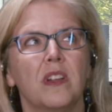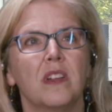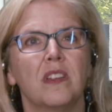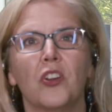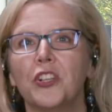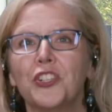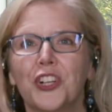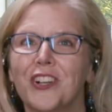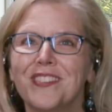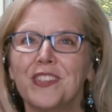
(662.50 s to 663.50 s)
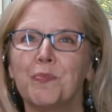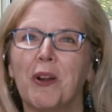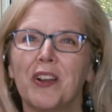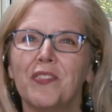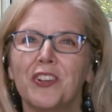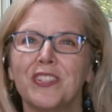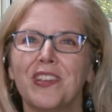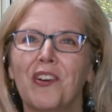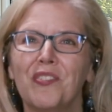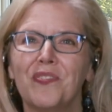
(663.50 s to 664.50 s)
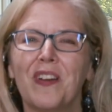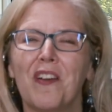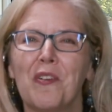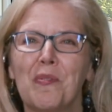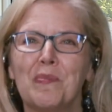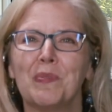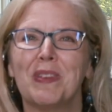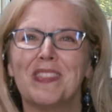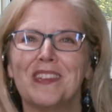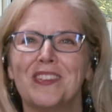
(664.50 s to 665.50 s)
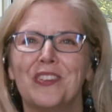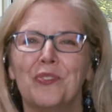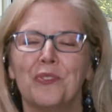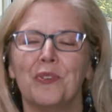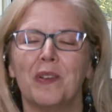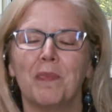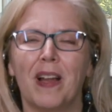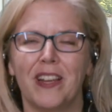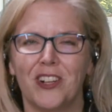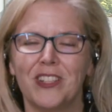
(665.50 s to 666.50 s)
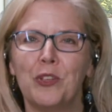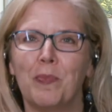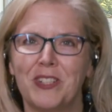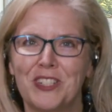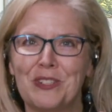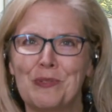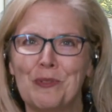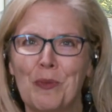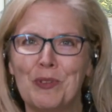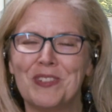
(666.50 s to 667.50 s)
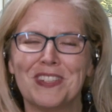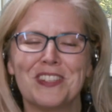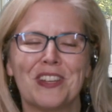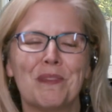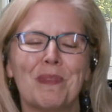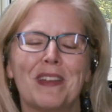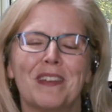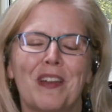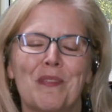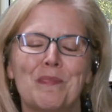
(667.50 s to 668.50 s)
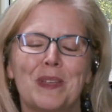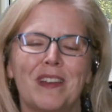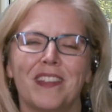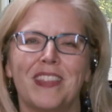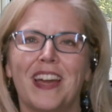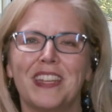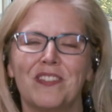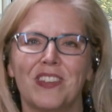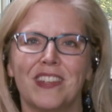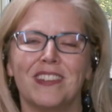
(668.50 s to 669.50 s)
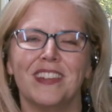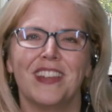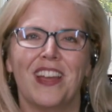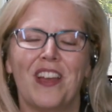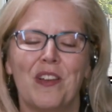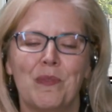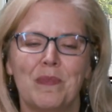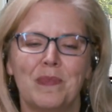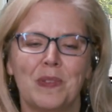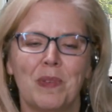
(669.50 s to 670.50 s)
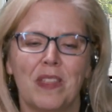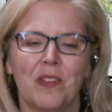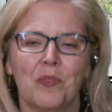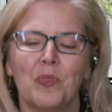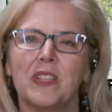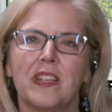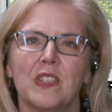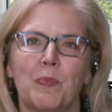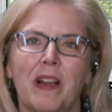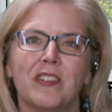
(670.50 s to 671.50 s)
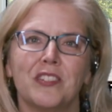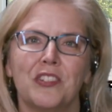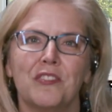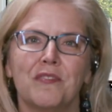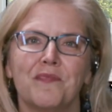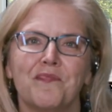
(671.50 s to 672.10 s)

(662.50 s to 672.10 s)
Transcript: nurture this part of yourself, um, somebody that you admire. You mentioned a musician, but um, beyond that, even um, somebody that really inspires you.